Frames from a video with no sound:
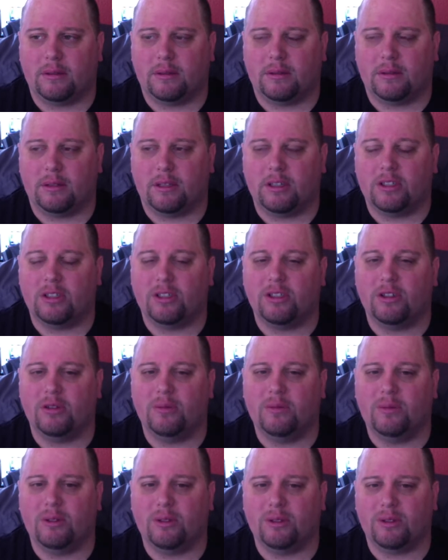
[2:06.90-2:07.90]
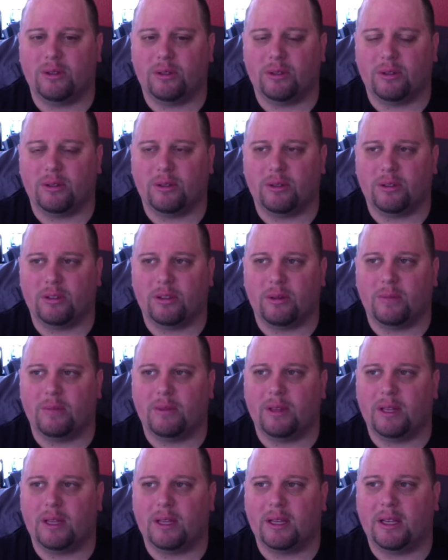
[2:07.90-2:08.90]
assume you're
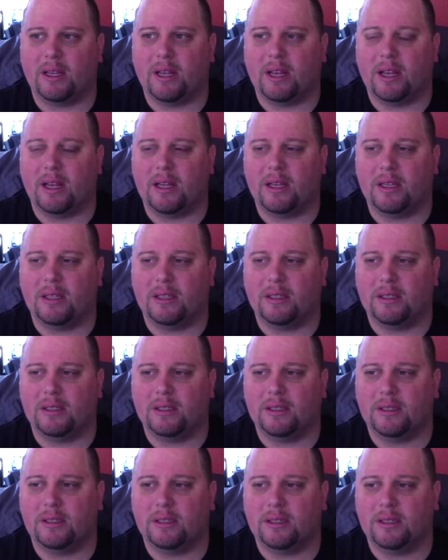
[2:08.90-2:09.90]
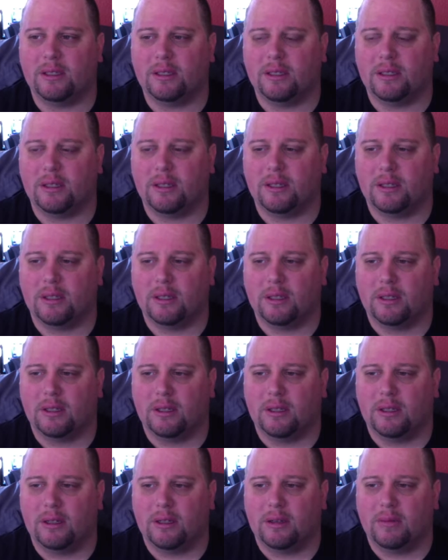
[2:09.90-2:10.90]
something and
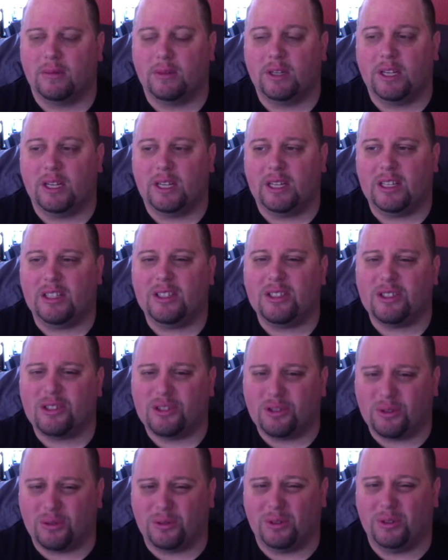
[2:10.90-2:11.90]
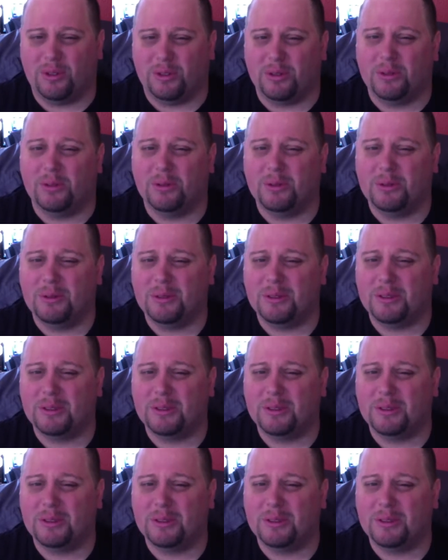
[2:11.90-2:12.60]
when it is true